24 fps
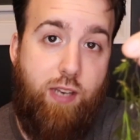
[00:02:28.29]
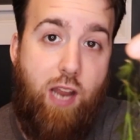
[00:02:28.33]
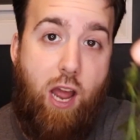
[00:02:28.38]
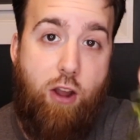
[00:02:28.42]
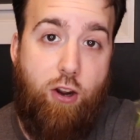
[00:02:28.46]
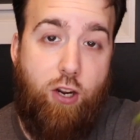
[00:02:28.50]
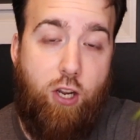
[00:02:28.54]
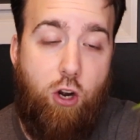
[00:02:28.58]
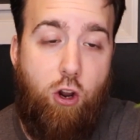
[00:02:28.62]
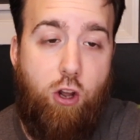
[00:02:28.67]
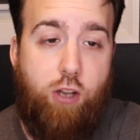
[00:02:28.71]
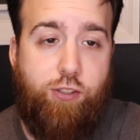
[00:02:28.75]

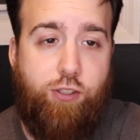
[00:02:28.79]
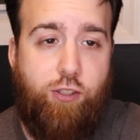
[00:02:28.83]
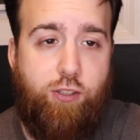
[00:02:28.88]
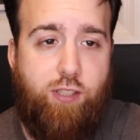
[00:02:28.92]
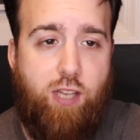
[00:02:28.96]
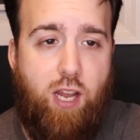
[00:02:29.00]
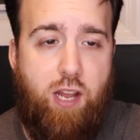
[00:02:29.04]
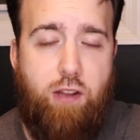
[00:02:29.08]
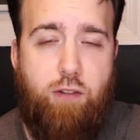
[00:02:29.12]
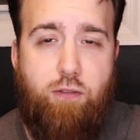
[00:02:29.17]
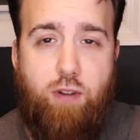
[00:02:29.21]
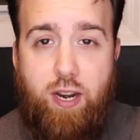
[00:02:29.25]
Now, it can also
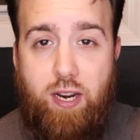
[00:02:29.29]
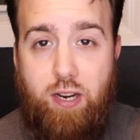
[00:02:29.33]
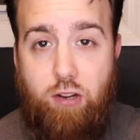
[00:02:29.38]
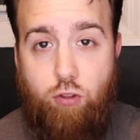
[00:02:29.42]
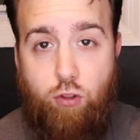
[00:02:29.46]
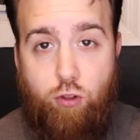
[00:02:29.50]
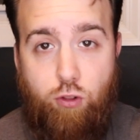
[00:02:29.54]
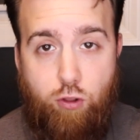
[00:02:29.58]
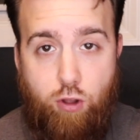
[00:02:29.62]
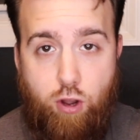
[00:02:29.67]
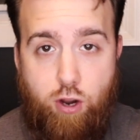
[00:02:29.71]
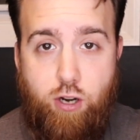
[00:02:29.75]
tolerate
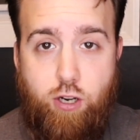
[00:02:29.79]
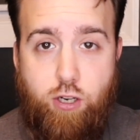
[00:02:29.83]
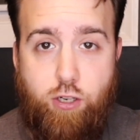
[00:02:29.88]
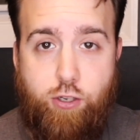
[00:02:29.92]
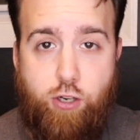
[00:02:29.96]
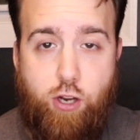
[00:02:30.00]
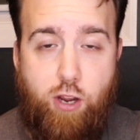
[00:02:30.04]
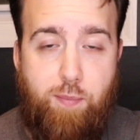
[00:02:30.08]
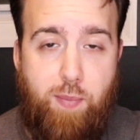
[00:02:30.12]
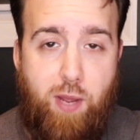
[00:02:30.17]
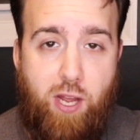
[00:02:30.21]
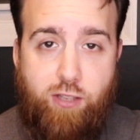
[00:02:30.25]

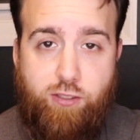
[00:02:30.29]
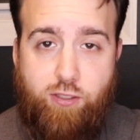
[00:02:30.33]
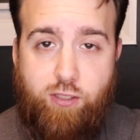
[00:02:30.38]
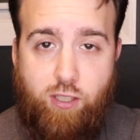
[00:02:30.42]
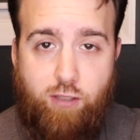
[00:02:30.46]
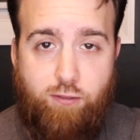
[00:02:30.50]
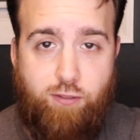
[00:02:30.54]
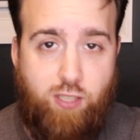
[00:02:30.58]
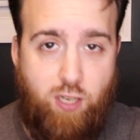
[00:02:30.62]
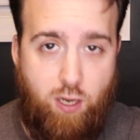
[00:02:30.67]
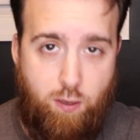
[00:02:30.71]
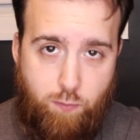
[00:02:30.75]
large amounts
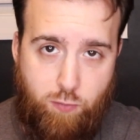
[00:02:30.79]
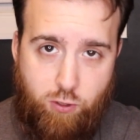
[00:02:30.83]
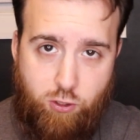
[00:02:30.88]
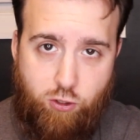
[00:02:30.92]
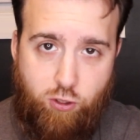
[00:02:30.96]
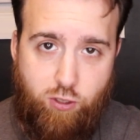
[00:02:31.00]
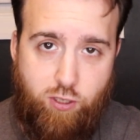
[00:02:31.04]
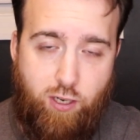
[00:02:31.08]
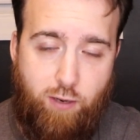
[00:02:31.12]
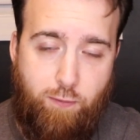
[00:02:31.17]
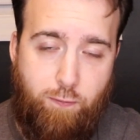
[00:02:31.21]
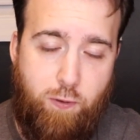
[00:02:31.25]
of
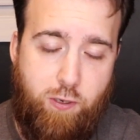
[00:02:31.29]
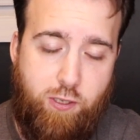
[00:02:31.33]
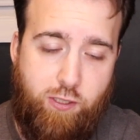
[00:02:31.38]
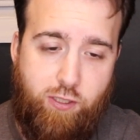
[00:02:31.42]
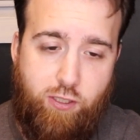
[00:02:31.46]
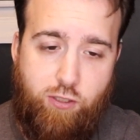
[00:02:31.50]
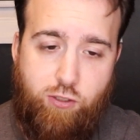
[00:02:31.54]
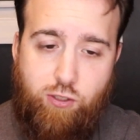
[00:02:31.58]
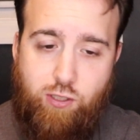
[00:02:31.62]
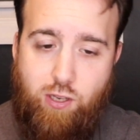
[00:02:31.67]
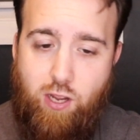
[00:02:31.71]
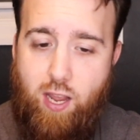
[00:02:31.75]
temperature
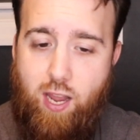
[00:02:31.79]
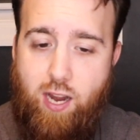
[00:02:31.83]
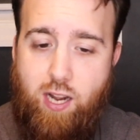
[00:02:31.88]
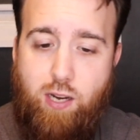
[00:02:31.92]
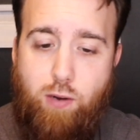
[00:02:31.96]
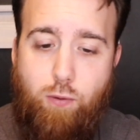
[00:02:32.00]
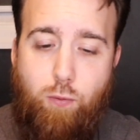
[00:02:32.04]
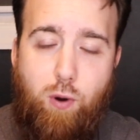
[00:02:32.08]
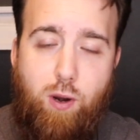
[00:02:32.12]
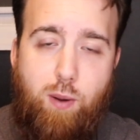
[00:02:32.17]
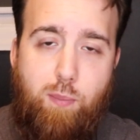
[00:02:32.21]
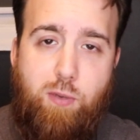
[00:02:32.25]
differences, so
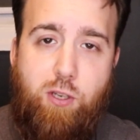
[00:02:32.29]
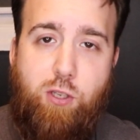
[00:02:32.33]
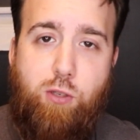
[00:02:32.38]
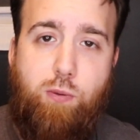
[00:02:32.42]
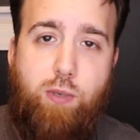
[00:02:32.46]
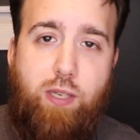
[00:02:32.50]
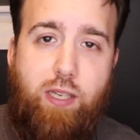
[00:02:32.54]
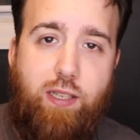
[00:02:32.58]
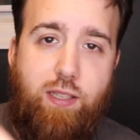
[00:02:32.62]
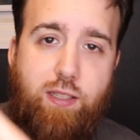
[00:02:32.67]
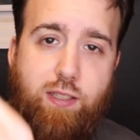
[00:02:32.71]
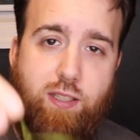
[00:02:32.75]
anywhere
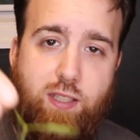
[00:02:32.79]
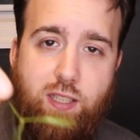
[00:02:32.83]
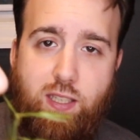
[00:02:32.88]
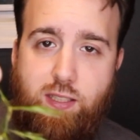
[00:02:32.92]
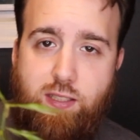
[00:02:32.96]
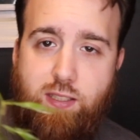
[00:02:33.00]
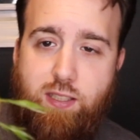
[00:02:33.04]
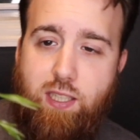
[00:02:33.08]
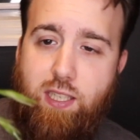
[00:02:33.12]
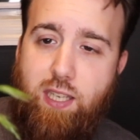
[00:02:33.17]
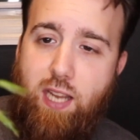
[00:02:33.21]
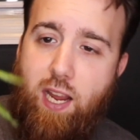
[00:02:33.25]
between
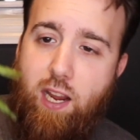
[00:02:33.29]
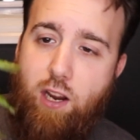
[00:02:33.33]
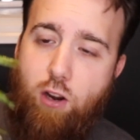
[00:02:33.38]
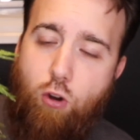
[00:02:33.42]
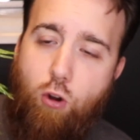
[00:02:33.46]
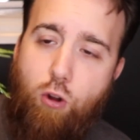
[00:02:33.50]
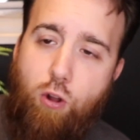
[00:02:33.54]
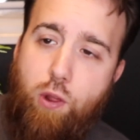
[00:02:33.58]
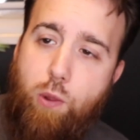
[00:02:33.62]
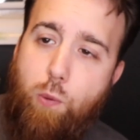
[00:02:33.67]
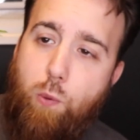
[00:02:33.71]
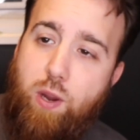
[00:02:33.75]
68
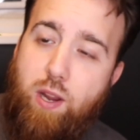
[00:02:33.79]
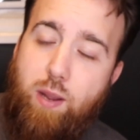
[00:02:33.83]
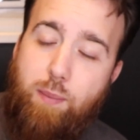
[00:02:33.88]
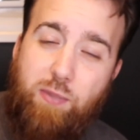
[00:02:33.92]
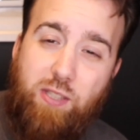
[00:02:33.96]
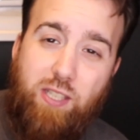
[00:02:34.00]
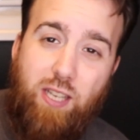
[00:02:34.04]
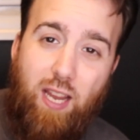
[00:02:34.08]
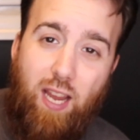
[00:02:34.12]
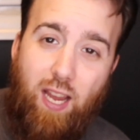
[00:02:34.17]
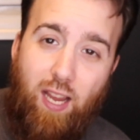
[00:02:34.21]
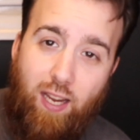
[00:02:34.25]
all the way
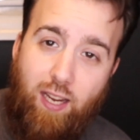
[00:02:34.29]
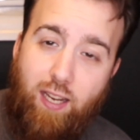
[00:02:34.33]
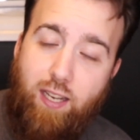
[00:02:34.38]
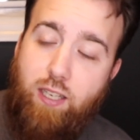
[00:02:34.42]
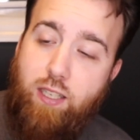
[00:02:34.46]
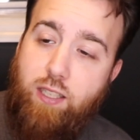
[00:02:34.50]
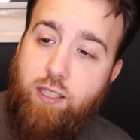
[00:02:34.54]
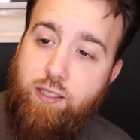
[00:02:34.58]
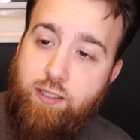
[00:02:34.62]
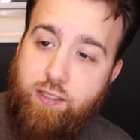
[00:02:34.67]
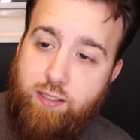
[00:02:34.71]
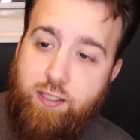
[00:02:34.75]
up to
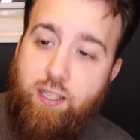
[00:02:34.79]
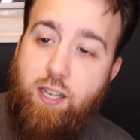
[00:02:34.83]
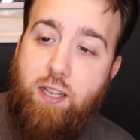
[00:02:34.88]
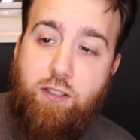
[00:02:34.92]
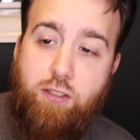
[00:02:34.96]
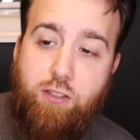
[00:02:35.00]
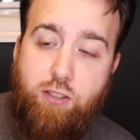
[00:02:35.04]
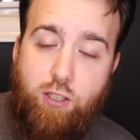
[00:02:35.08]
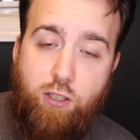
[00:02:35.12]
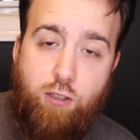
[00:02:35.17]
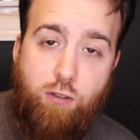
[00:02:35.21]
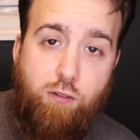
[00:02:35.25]

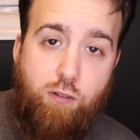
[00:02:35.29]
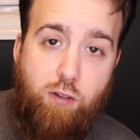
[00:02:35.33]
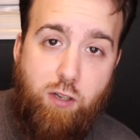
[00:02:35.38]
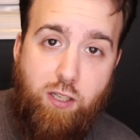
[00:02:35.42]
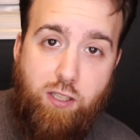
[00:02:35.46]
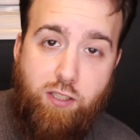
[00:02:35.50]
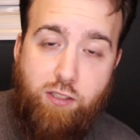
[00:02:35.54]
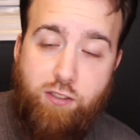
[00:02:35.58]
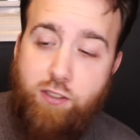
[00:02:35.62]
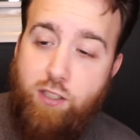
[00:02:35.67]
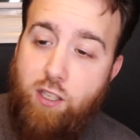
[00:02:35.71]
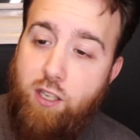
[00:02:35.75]
86
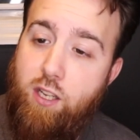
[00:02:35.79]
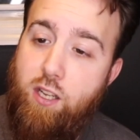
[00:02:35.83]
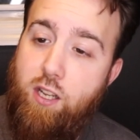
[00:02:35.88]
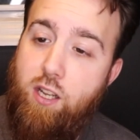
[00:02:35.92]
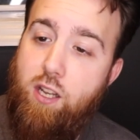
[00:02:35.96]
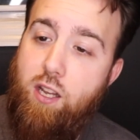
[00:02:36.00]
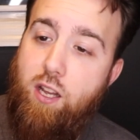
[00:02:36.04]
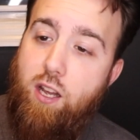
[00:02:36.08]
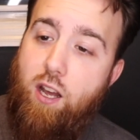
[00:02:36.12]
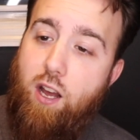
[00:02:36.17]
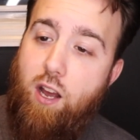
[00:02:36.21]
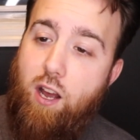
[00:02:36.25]
degrees
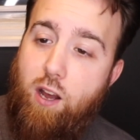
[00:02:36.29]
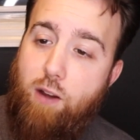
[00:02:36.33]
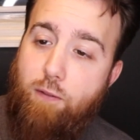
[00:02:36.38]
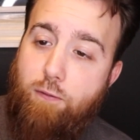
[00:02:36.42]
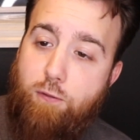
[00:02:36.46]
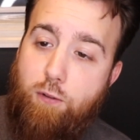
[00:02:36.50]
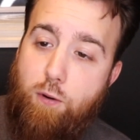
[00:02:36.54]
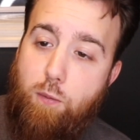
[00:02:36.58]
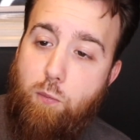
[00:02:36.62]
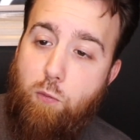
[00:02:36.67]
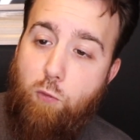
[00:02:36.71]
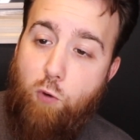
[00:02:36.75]

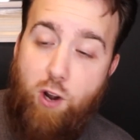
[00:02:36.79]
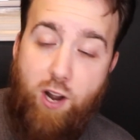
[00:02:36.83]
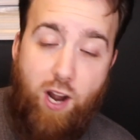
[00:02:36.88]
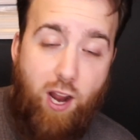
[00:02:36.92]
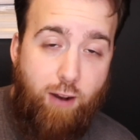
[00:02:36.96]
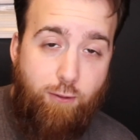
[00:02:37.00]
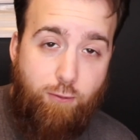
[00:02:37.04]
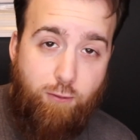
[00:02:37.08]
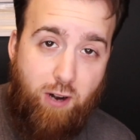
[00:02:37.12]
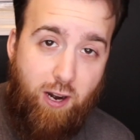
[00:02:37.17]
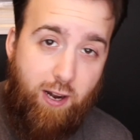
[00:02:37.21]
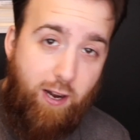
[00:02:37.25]
from what
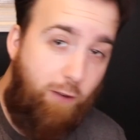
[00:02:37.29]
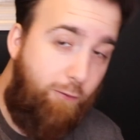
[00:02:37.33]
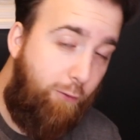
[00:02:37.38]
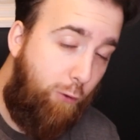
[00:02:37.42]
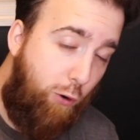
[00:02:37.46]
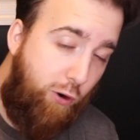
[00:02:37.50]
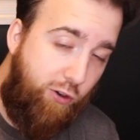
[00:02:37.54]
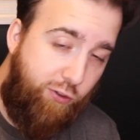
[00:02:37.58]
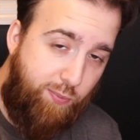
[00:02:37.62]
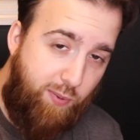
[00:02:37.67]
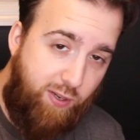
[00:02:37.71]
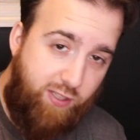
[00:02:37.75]
I've read. Of
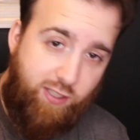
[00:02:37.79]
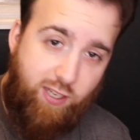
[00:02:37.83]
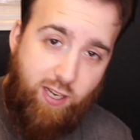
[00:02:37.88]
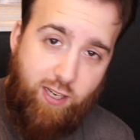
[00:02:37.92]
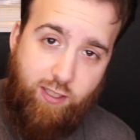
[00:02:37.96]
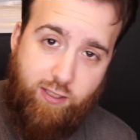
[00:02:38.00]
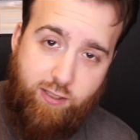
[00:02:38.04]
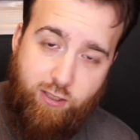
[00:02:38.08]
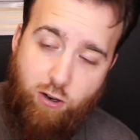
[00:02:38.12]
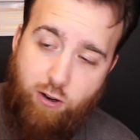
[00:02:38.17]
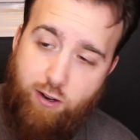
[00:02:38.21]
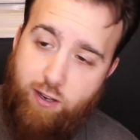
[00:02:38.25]
course, my
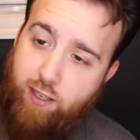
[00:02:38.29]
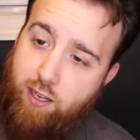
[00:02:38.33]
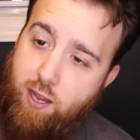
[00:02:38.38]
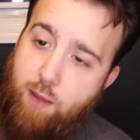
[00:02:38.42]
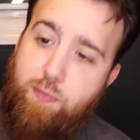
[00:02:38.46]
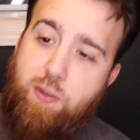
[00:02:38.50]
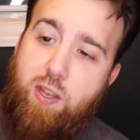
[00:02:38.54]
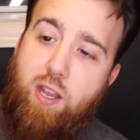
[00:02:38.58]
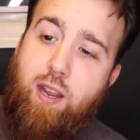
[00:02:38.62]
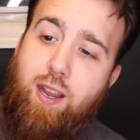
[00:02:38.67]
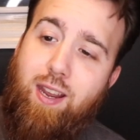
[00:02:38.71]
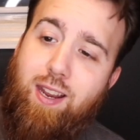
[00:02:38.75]
tanks aren't
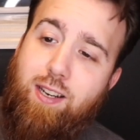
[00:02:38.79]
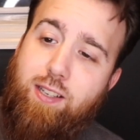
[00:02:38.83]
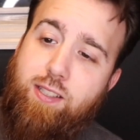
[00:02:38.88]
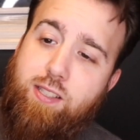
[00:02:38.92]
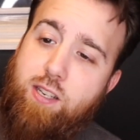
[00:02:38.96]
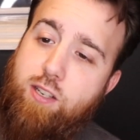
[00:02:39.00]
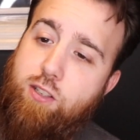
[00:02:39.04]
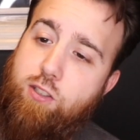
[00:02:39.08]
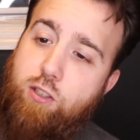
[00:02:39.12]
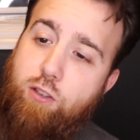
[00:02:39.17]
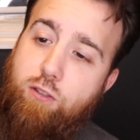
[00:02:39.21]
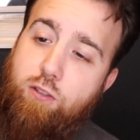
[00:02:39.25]
kept at
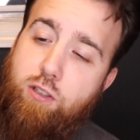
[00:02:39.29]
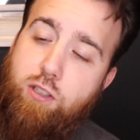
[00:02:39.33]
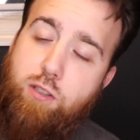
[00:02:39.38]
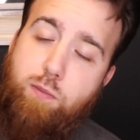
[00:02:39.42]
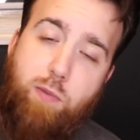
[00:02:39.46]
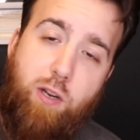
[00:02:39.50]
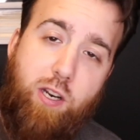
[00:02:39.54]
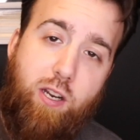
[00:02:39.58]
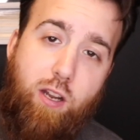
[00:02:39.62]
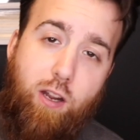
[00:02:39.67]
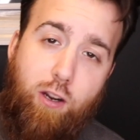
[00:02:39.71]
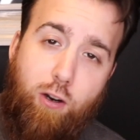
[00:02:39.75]
86 degrees,
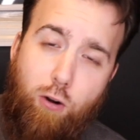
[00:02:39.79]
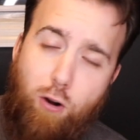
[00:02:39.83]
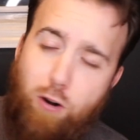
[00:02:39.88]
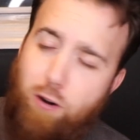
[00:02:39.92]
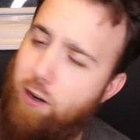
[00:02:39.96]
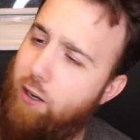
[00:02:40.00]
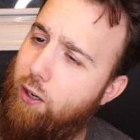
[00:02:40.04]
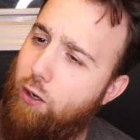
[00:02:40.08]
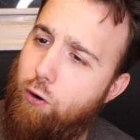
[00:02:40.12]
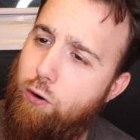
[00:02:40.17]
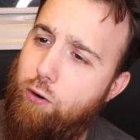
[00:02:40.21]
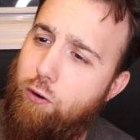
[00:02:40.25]
but
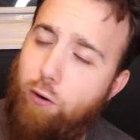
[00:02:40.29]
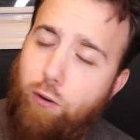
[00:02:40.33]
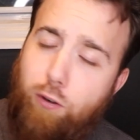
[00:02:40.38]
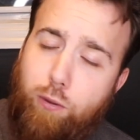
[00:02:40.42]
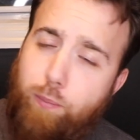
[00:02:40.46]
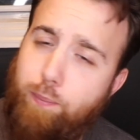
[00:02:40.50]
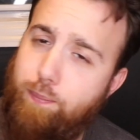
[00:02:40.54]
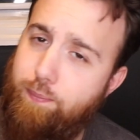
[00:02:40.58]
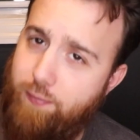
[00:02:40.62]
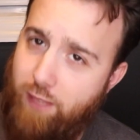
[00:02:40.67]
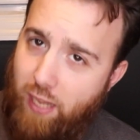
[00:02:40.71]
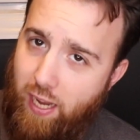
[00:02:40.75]
according to
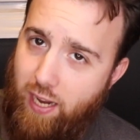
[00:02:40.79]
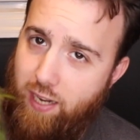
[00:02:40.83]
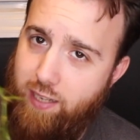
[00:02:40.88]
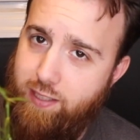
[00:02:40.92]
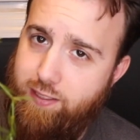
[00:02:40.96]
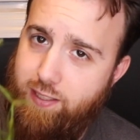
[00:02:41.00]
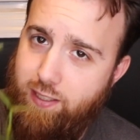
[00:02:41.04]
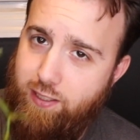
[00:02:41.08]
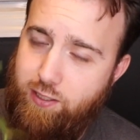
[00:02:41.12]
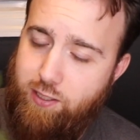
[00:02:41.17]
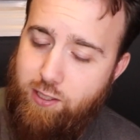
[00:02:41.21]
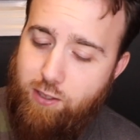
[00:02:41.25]
Google,
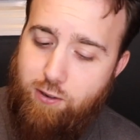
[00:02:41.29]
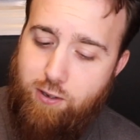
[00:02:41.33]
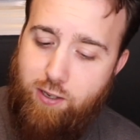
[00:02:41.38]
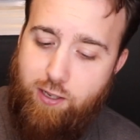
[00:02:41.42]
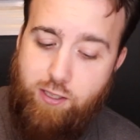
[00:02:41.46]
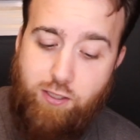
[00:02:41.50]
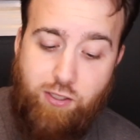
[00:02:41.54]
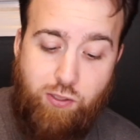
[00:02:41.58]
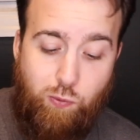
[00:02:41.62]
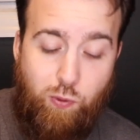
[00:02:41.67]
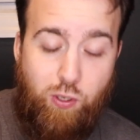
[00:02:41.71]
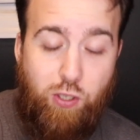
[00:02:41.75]
86
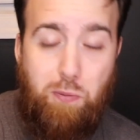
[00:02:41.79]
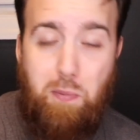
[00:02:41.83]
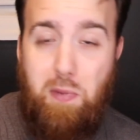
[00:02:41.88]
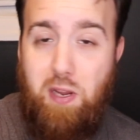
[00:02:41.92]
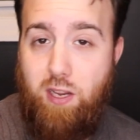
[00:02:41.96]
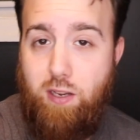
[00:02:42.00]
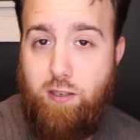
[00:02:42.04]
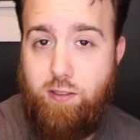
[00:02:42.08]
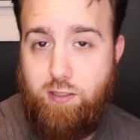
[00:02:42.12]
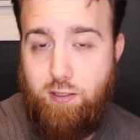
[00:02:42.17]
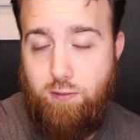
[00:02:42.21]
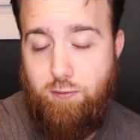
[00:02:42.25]
degrees, which
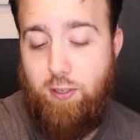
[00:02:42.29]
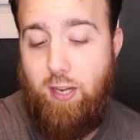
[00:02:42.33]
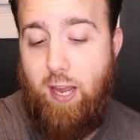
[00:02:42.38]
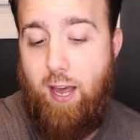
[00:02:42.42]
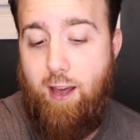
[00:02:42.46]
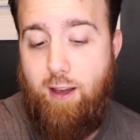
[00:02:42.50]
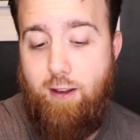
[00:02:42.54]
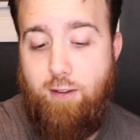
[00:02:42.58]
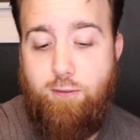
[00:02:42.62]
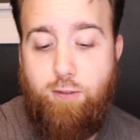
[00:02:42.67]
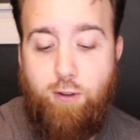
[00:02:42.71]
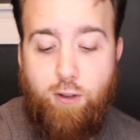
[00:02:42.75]
means if you
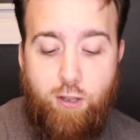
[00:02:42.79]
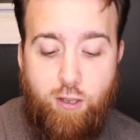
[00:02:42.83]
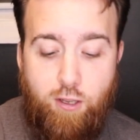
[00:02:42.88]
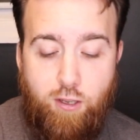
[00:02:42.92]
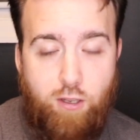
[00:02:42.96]
have